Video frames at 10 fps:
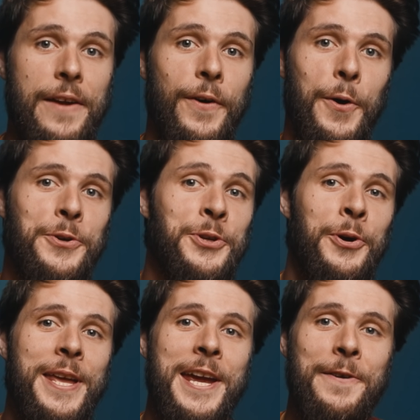Hey folks,
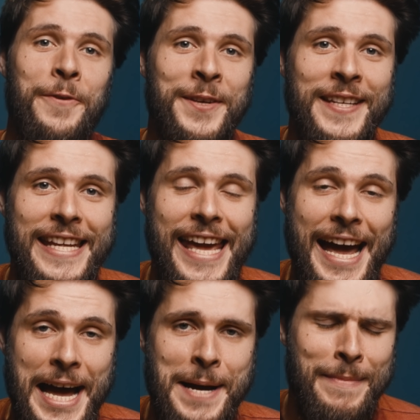Jordy here for
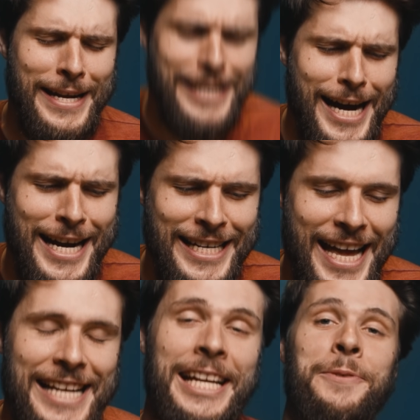
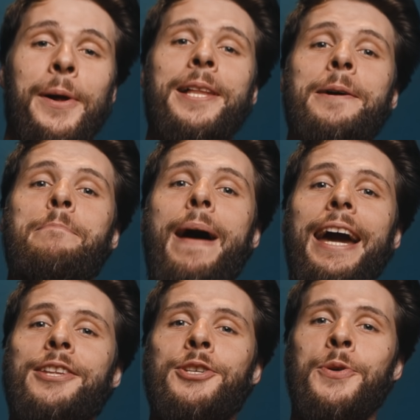cinecom.net and welcome
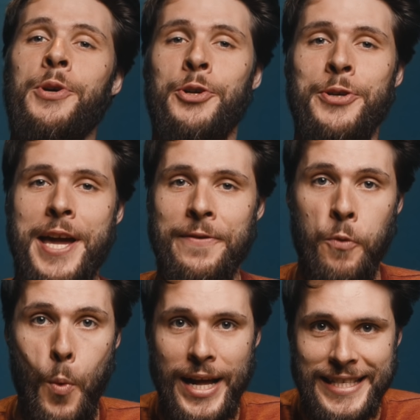back to
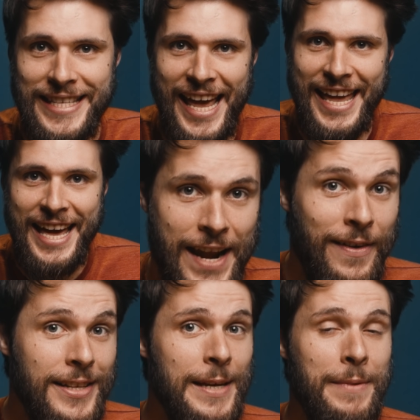Creative Wednesday.
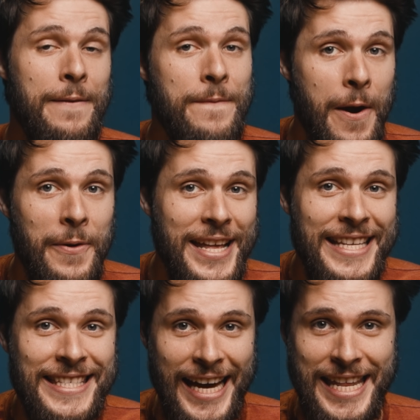And I've got something very
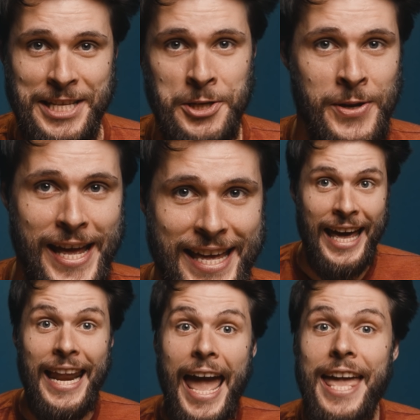exciting
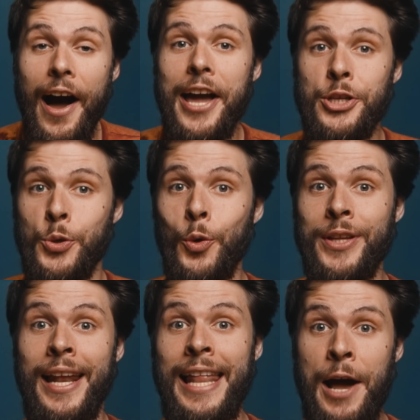today, an AI
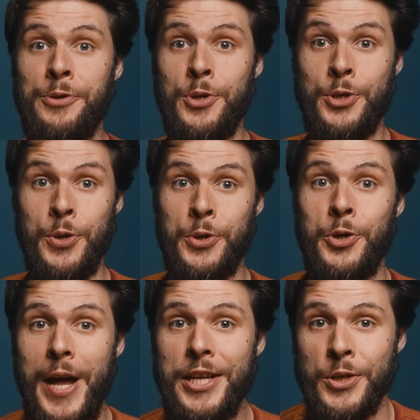tool that allows you to
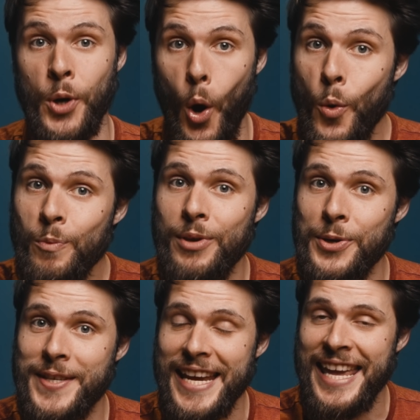create your own
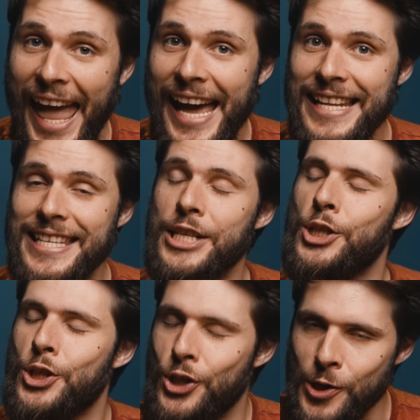music, and
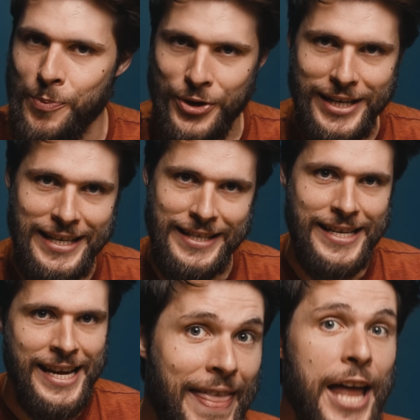it's super
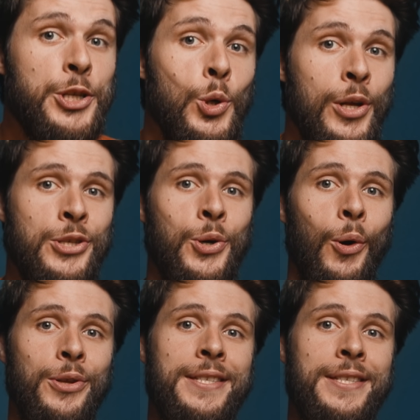easy. And that tool is called